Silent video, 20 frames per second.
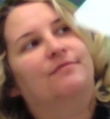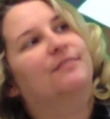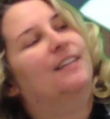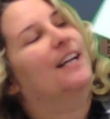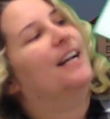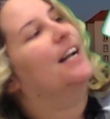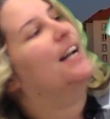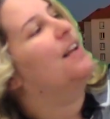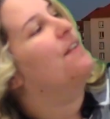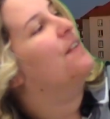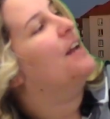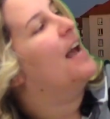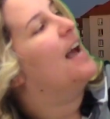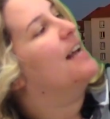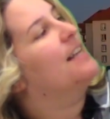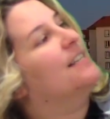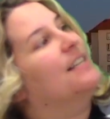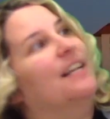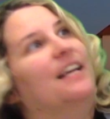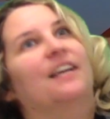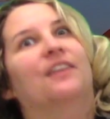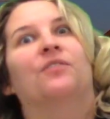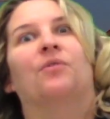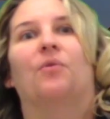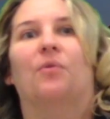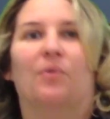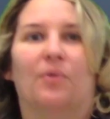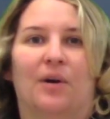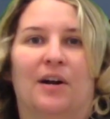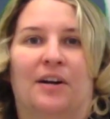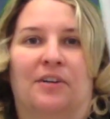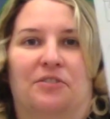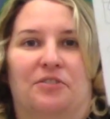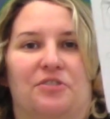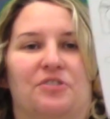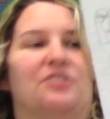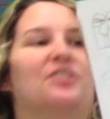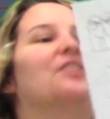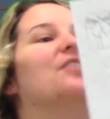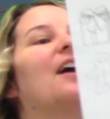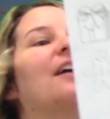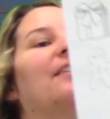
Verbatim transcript: And it even has it in orange. So you